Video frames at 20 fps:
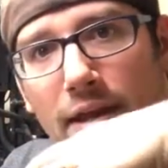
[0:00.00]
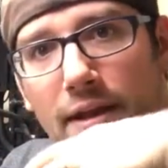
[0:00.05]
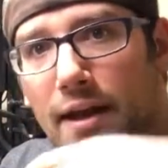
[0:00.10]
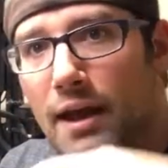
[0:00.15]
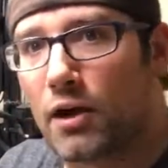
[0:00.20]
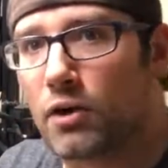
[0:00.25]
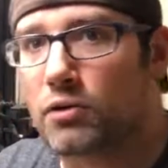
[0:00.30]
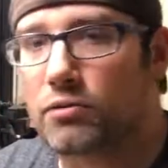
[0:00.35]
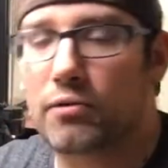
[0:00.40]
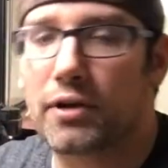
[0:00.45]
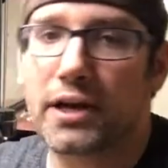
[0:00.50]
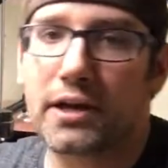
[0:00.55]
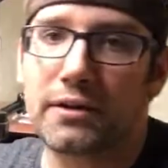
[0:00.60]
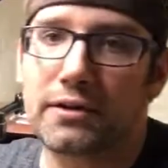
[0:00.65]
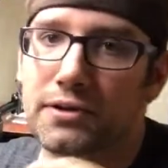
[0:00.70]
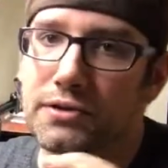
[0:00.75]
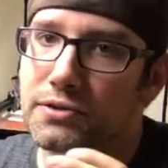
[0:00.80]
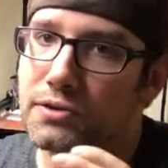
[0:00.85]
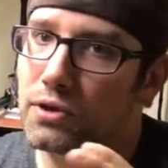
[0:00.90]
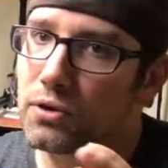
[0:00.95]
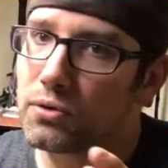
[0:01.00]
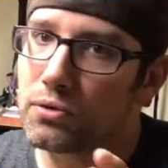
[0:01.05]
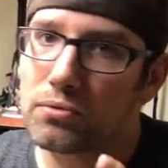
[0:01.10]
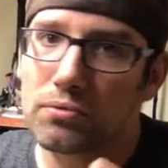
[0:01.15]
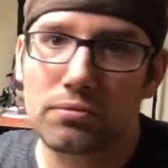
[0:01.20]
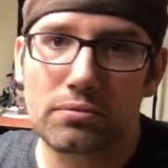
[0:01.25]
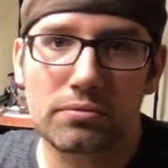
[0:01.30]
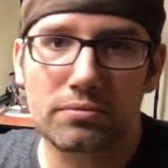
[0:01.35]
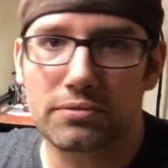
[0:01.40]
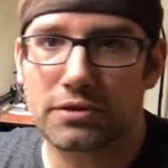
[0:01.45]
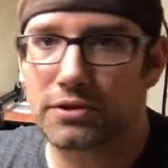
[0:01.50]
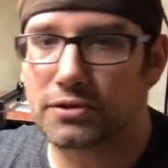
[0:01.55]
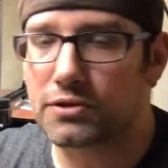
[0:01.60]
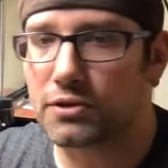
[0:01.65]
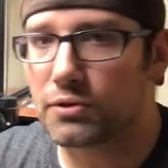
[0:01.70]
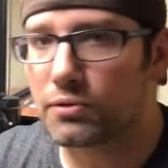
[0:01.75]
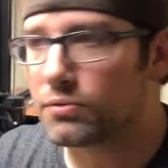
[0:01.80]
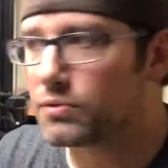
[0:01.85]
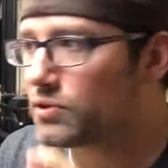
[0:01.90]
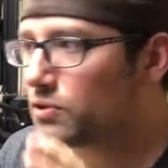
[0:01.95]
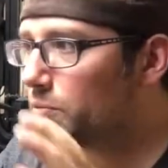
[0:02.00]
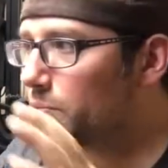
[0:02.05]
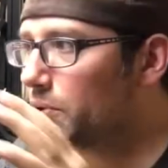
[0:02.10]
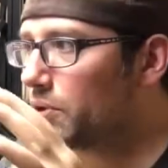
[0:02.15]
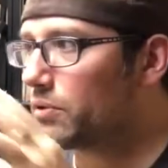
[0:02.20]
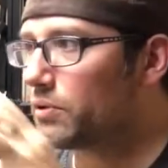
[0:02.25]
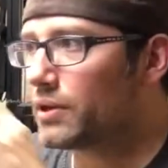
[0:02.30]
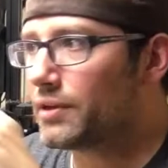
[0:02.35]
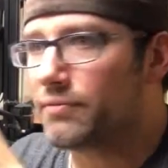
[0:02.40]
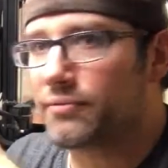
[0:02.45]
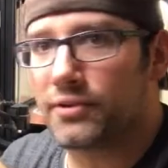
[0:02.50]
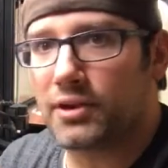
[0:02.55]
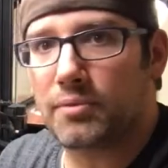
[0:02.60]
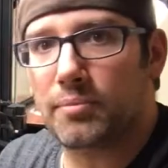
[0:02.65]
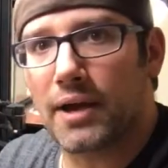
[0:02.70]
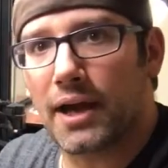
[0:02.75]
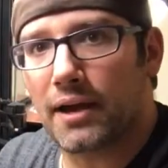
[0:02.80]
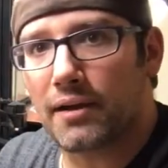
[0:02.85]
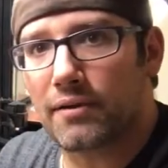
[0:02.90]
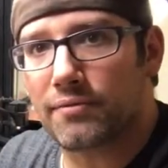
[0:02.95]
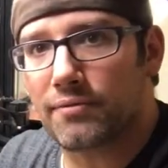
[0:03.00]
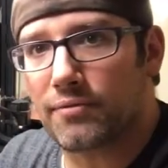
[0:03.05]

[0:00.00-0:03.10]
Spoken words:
Now, granted, there's no stability feedback